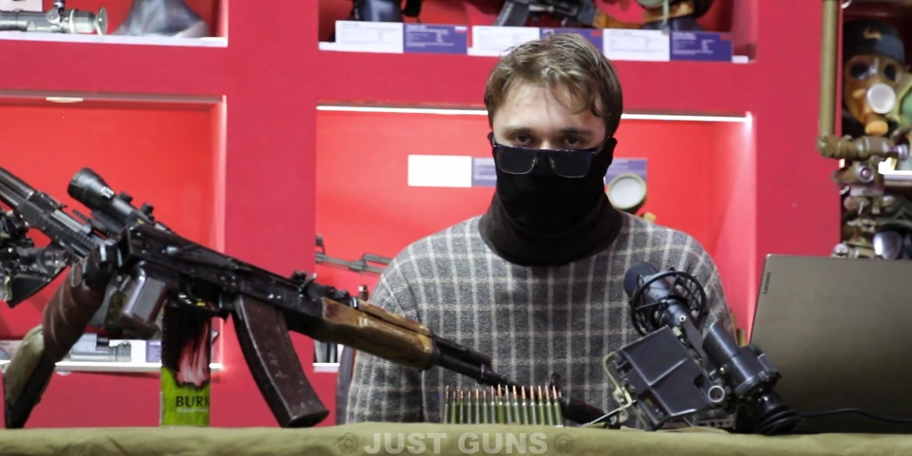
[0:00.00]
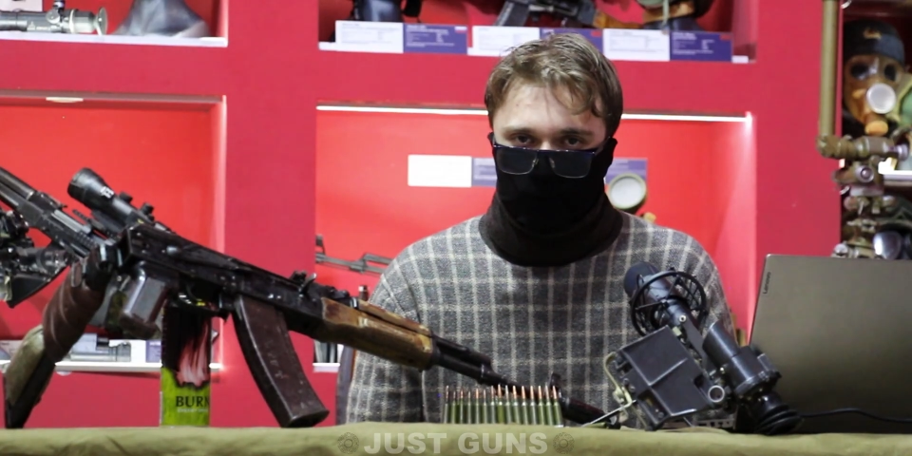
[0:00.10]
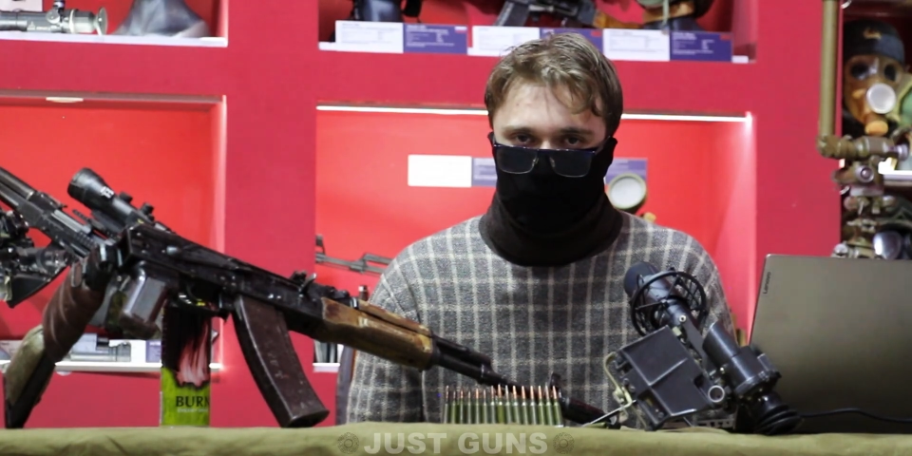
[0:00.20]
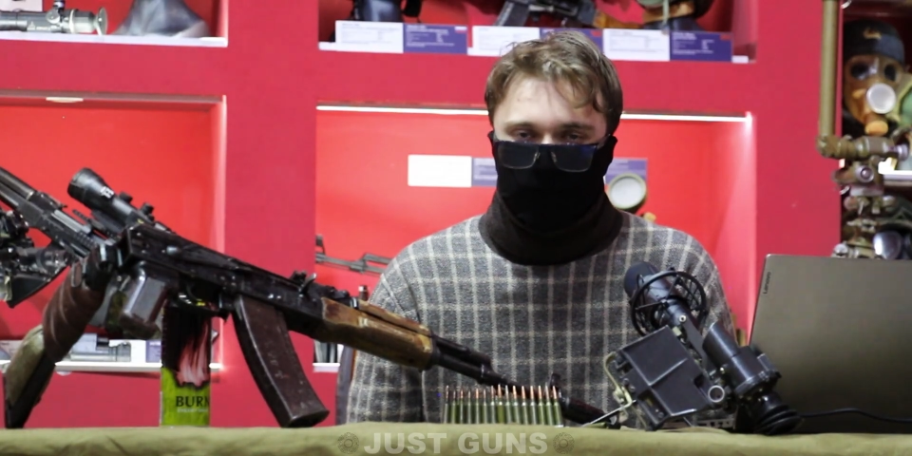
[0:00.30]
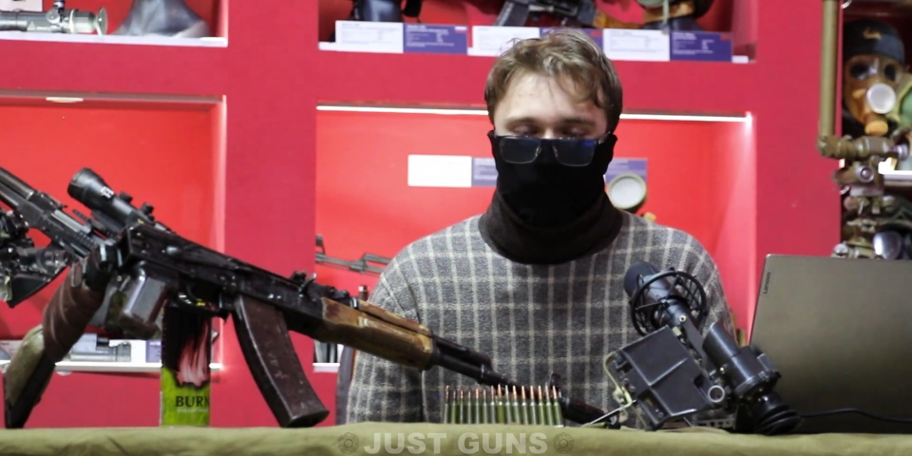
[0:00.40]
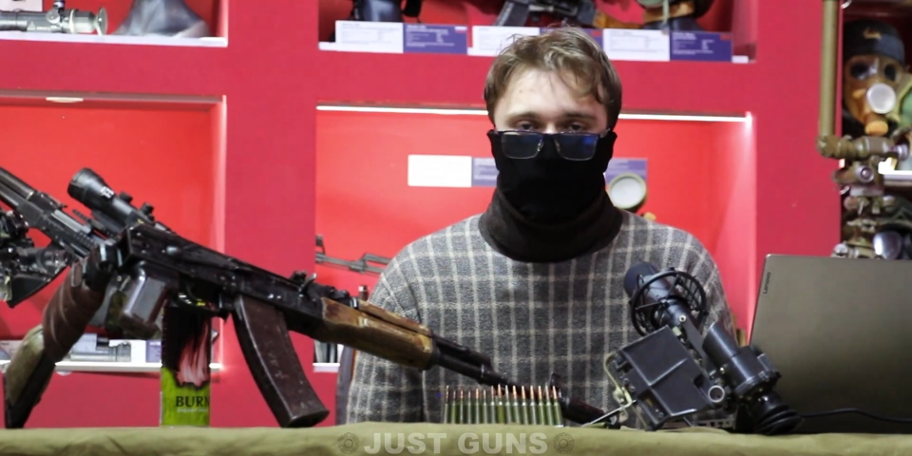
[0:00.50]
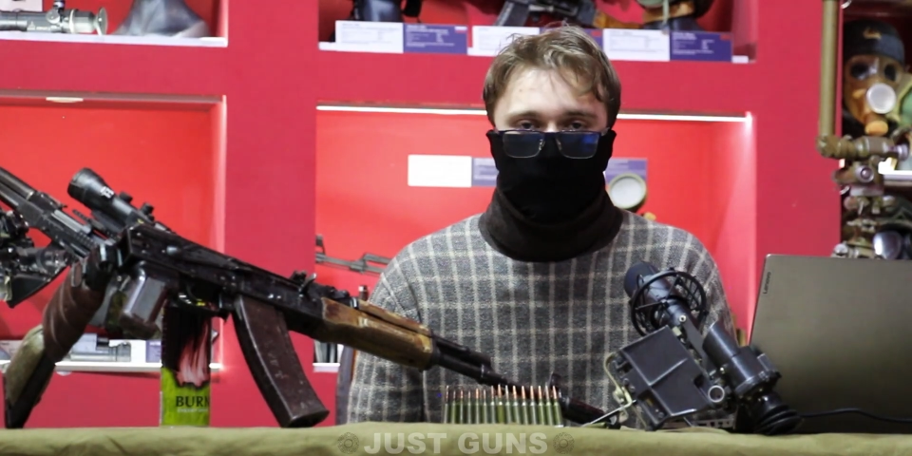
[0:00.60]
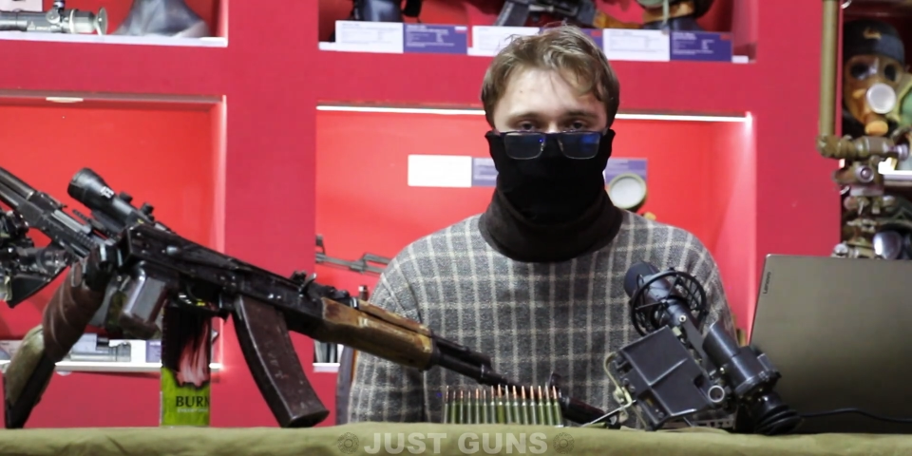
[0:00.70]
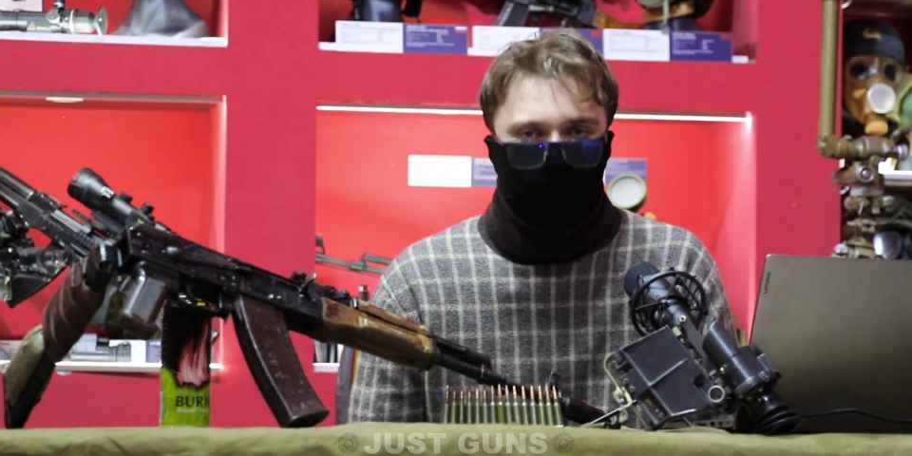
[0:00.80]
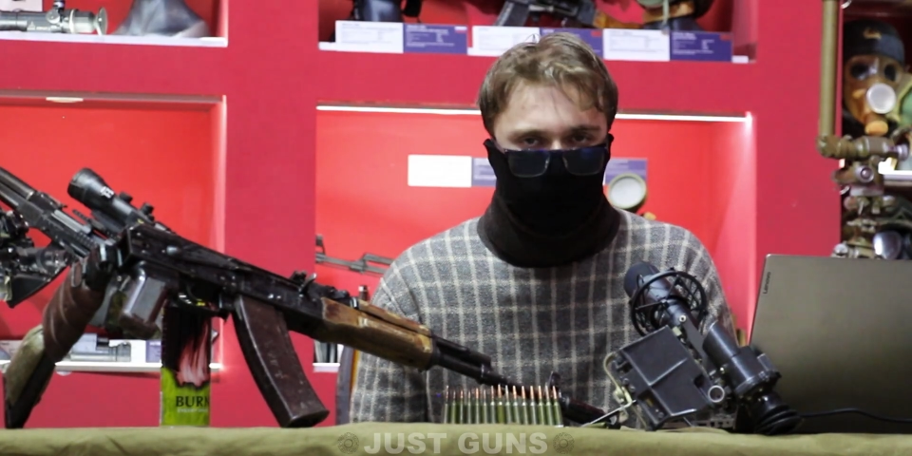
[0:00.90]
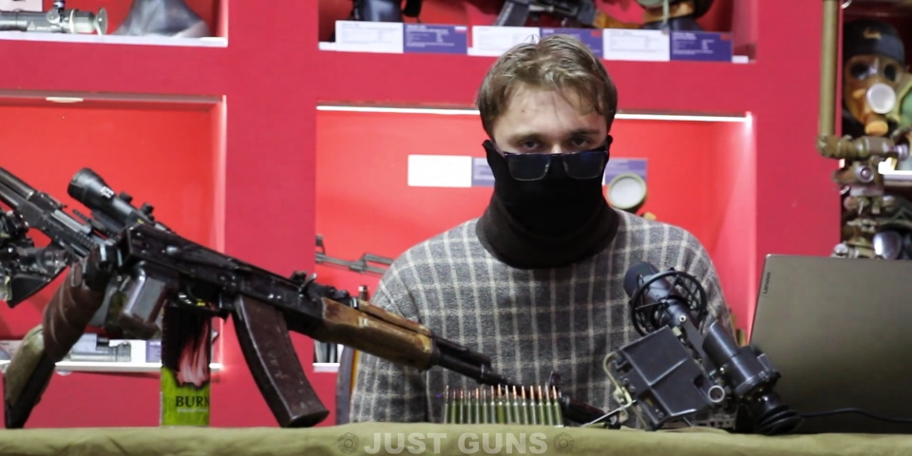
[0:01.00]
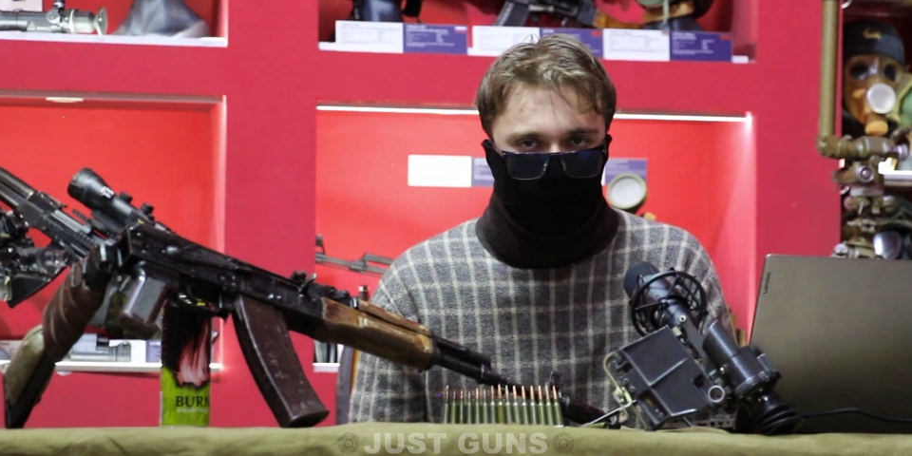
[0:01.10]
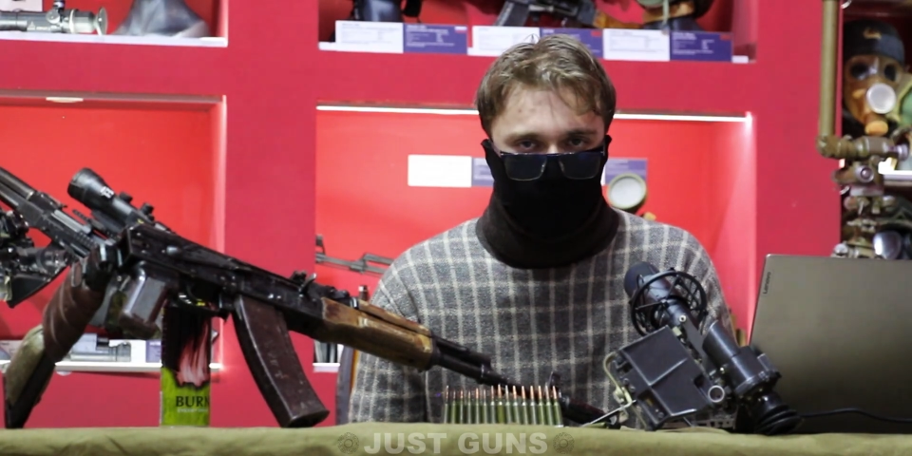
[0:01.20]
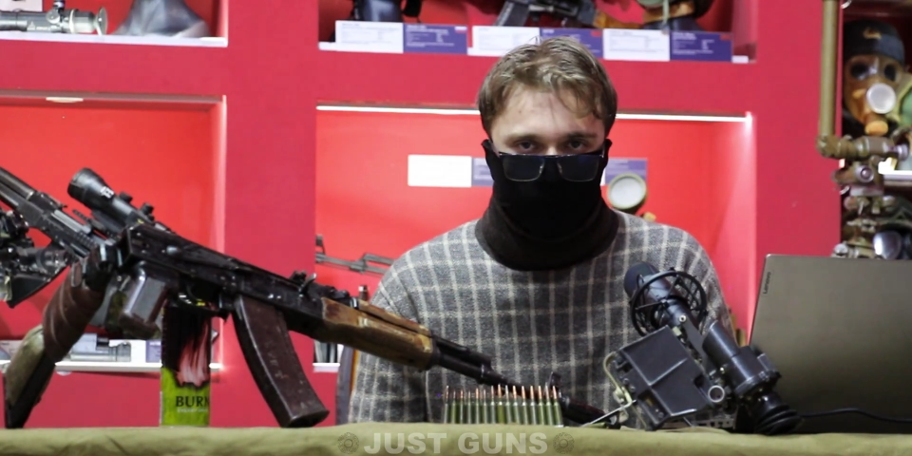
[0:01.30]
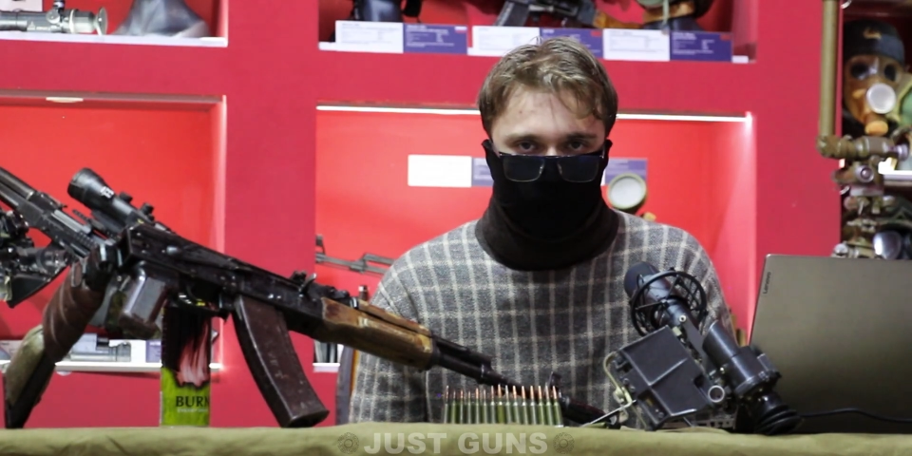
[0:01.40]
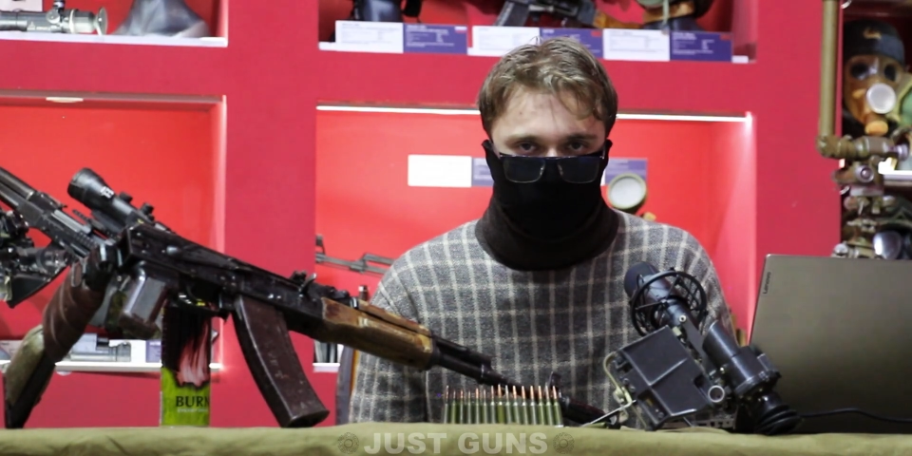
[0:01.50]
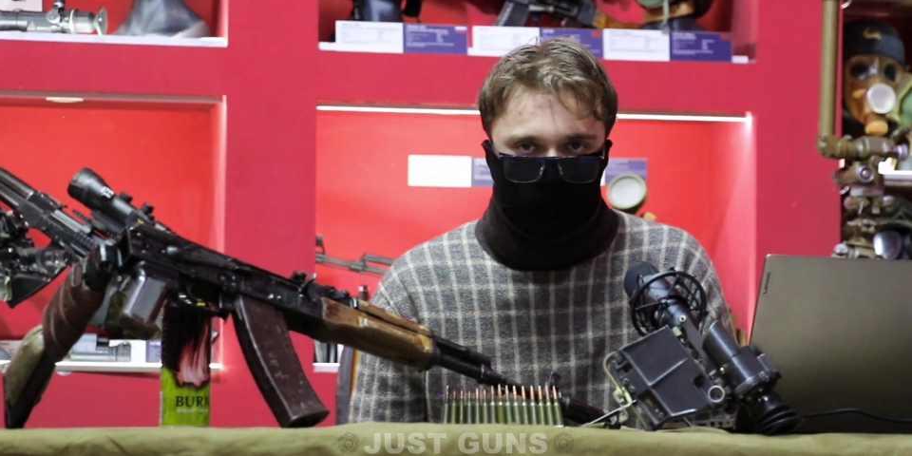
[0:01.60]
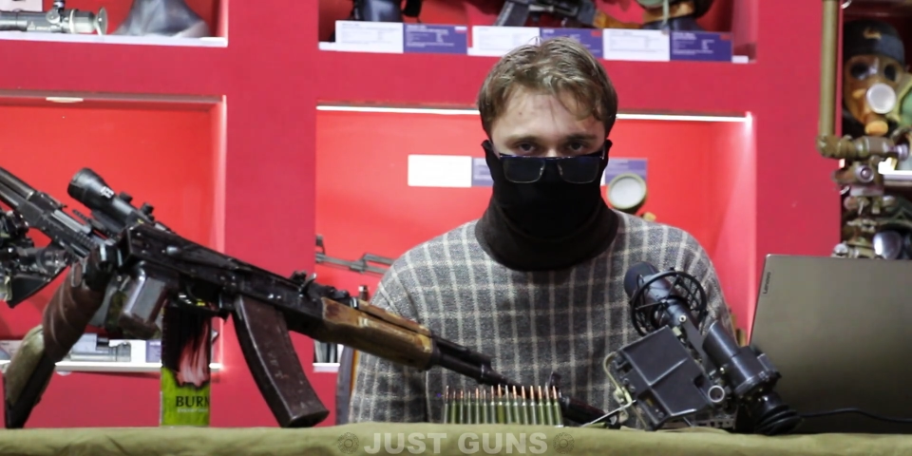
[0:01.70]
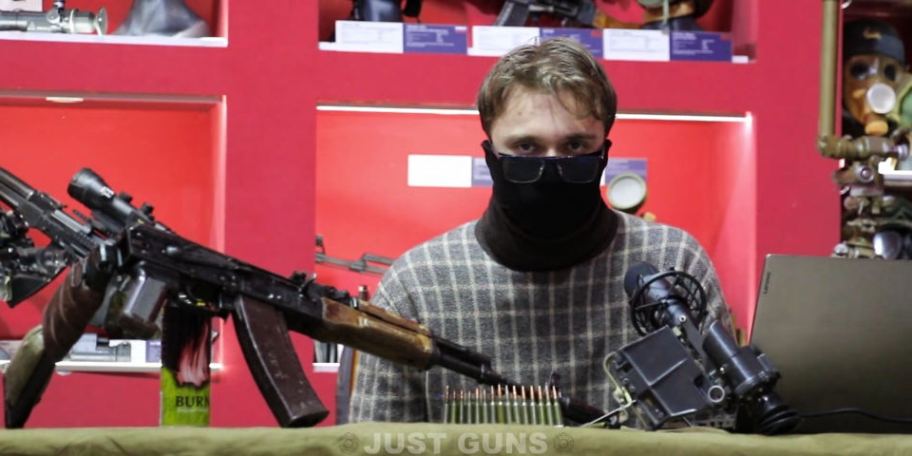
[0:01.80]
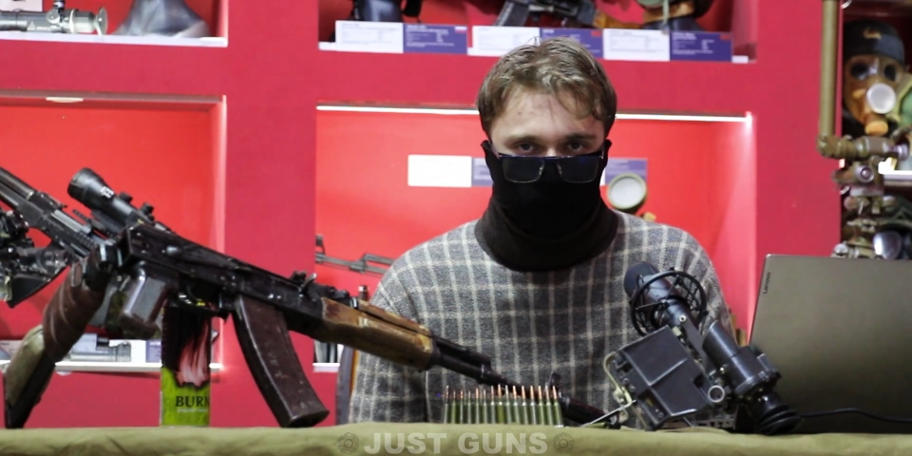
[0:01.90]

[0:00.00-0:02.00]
than their aiming errors,